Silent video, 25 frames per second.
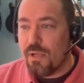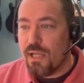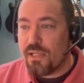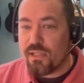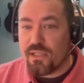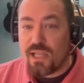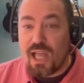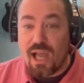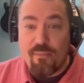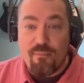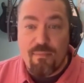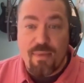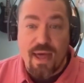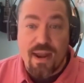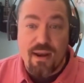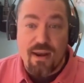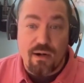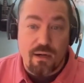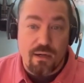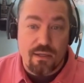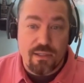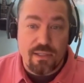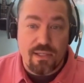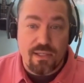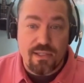It's a lot
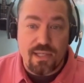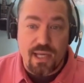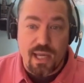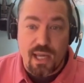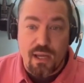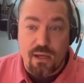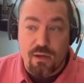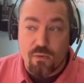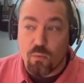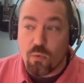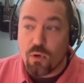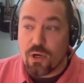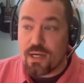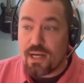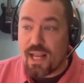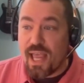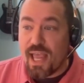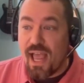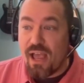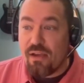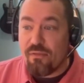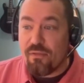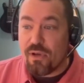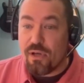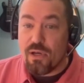better to say we're going to
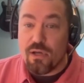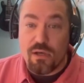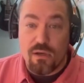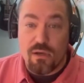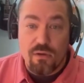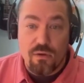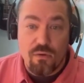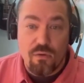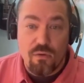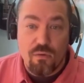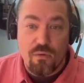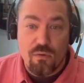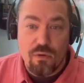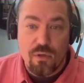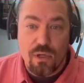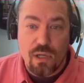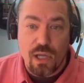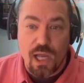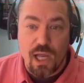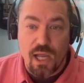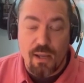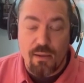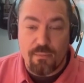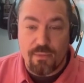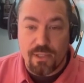have a new
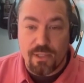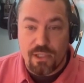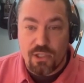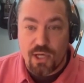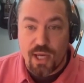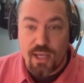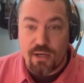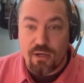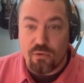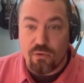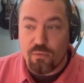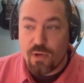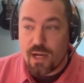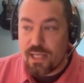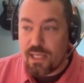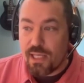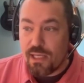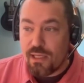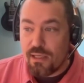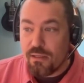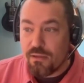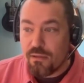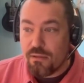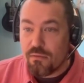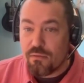omni-channel
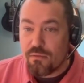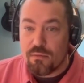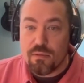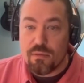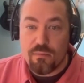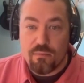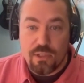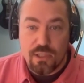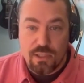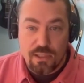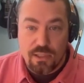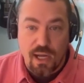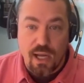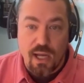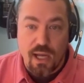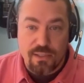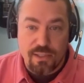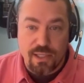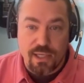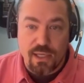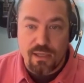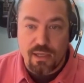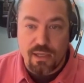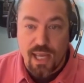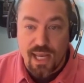ready
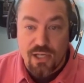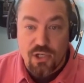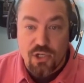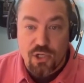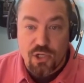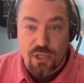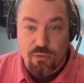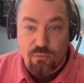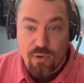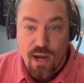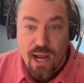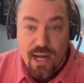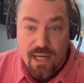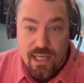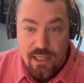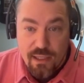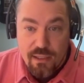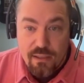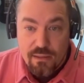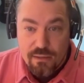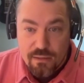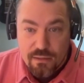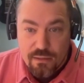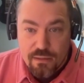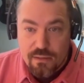content engine ready